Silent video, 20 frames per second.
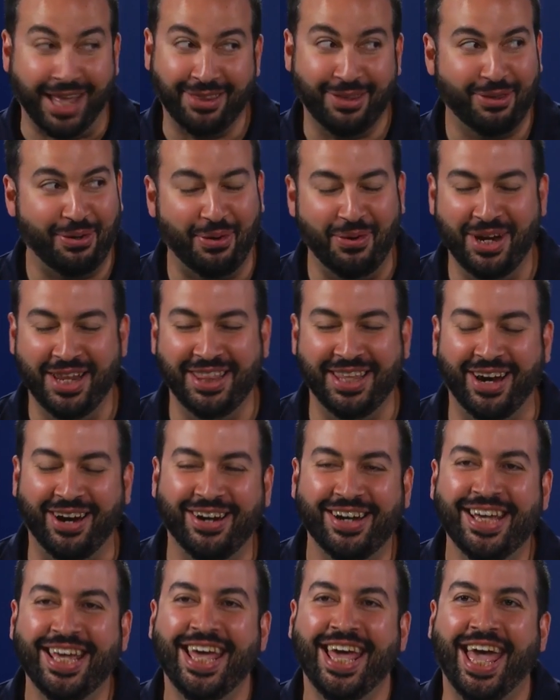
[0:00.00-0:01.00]
throw it in
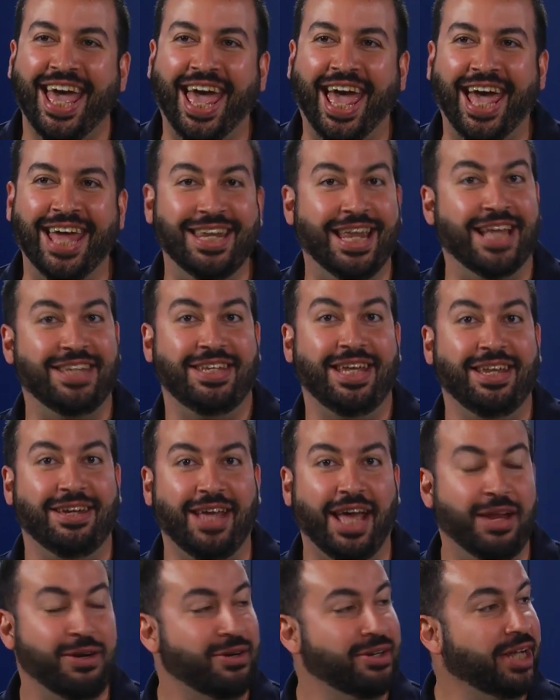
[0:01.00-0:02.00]
there, and that's it,
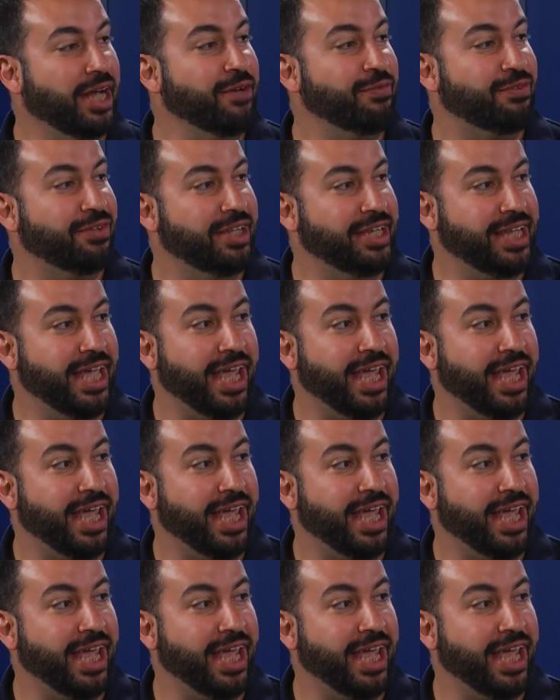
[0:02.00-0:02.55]
and you're done for the day,